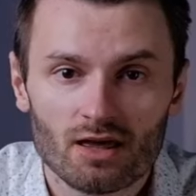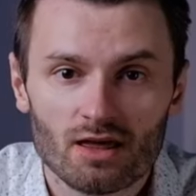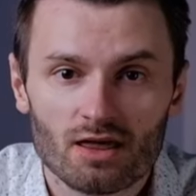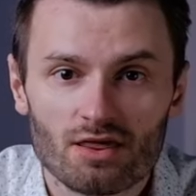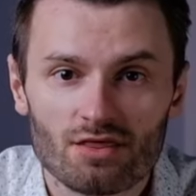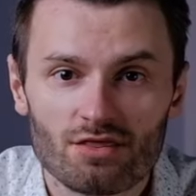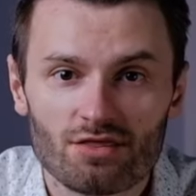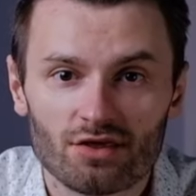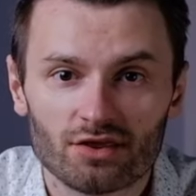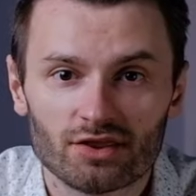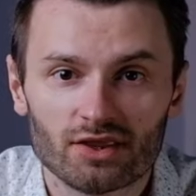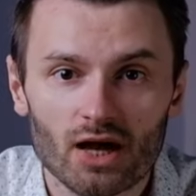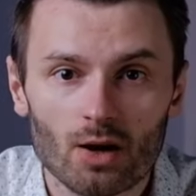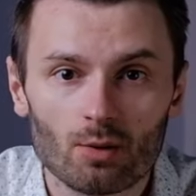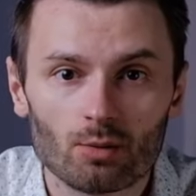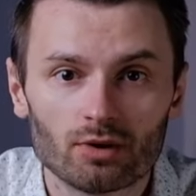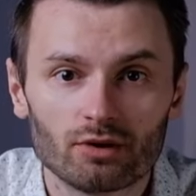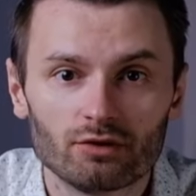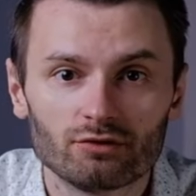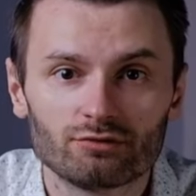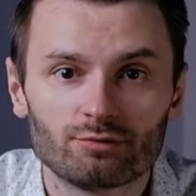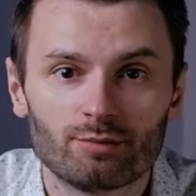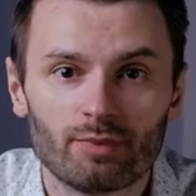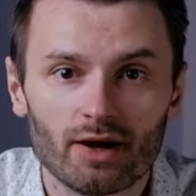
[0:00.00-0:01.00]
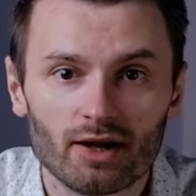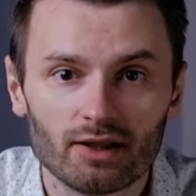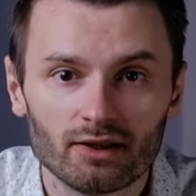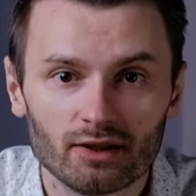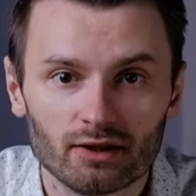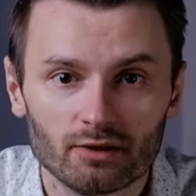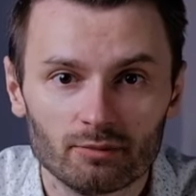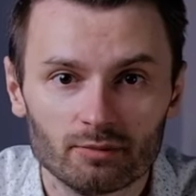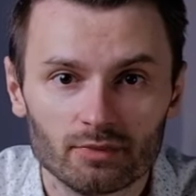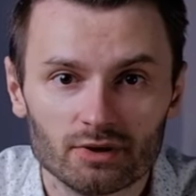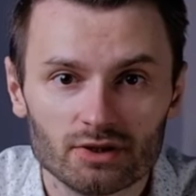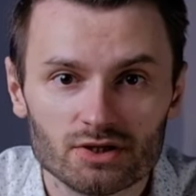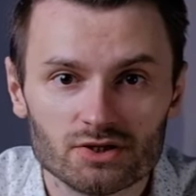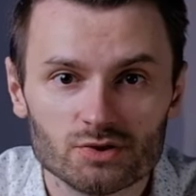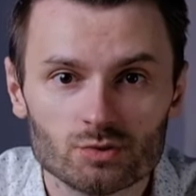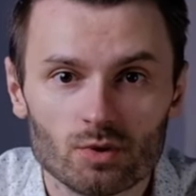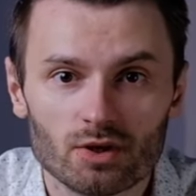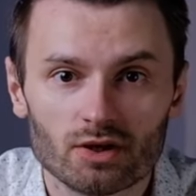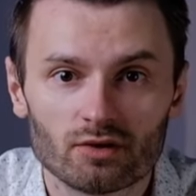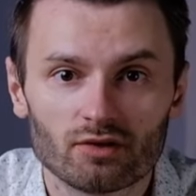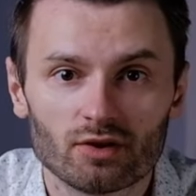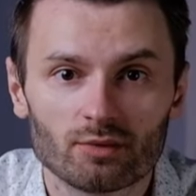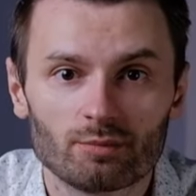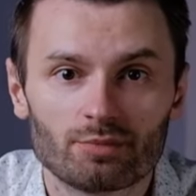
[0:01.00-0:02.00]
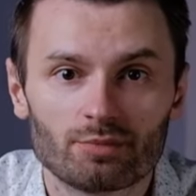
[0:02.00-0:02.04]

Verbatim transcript: The Tower of Belém is one of the